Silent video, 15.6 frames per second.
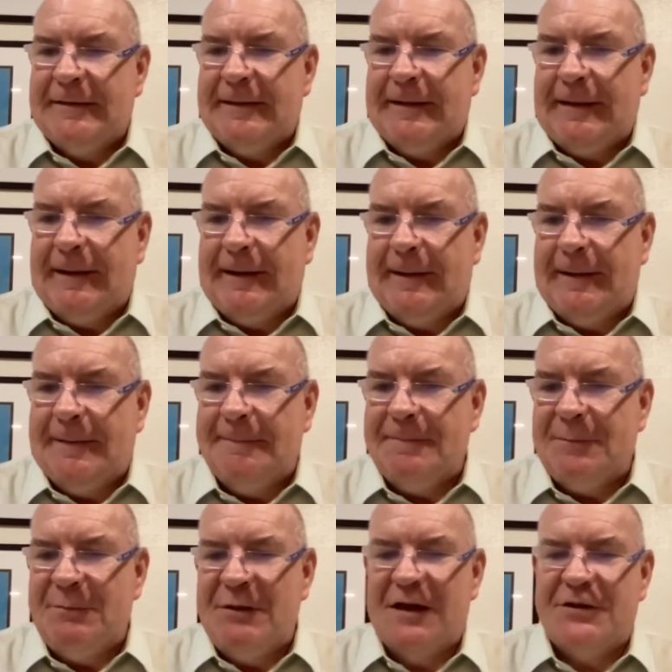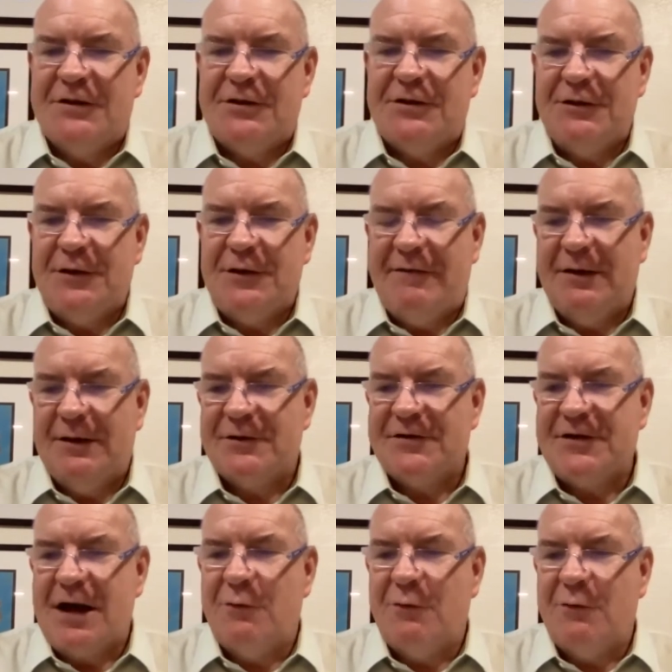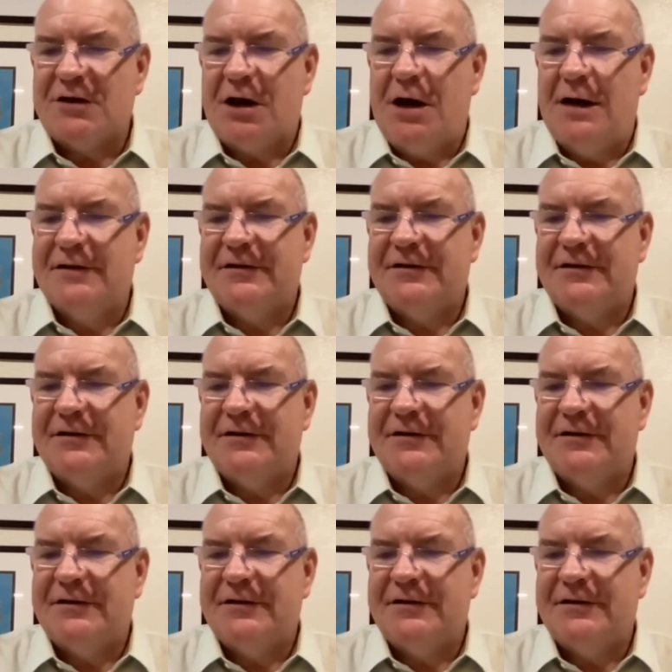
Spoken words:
The picture you have here is not Wisconsin,